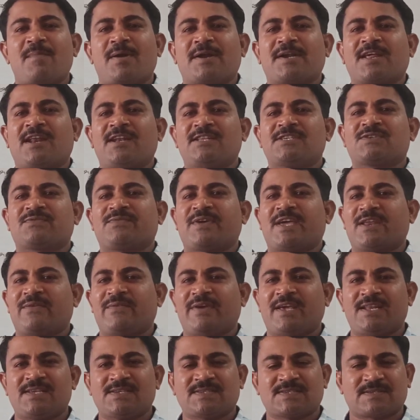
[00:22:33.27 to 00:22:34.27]
material is very,
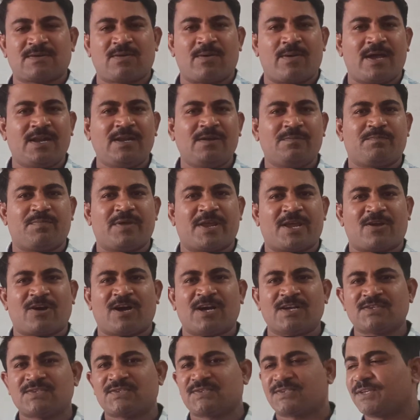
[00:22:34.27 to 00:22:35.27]
very small
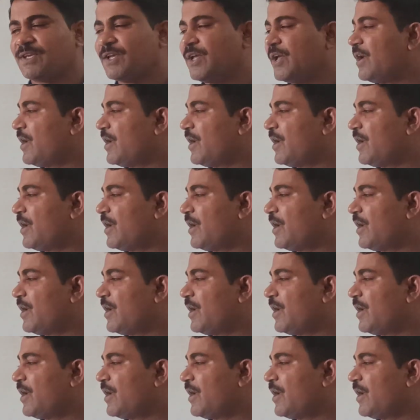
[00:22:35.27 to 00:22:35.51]
because